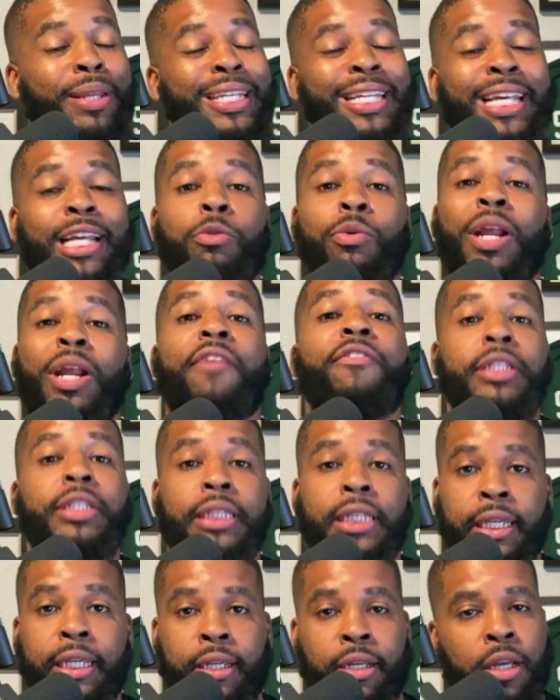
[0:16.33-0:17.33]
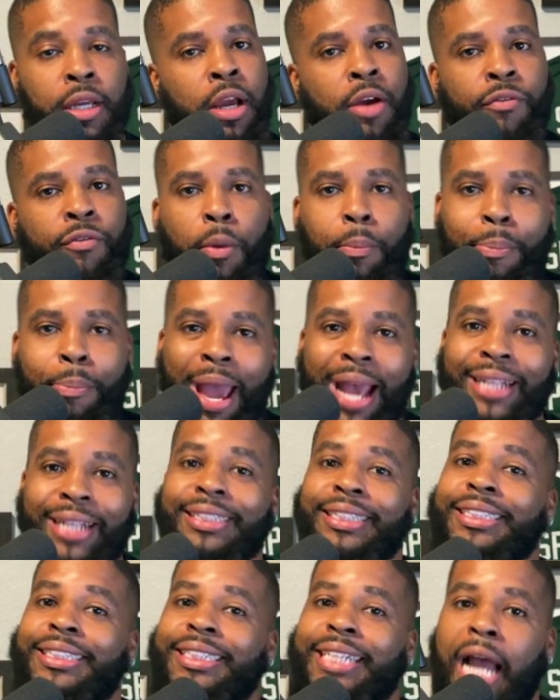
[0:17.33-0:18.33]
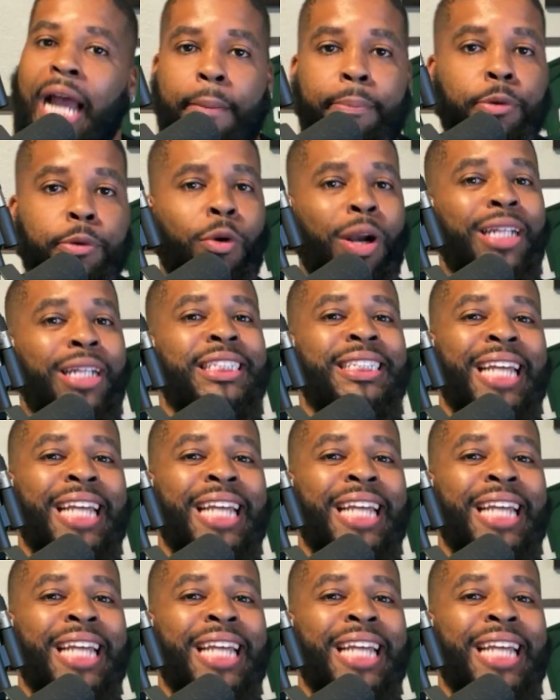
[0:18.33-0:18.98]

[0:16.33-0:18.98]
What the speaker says: dealing with everything from patents, copyrights,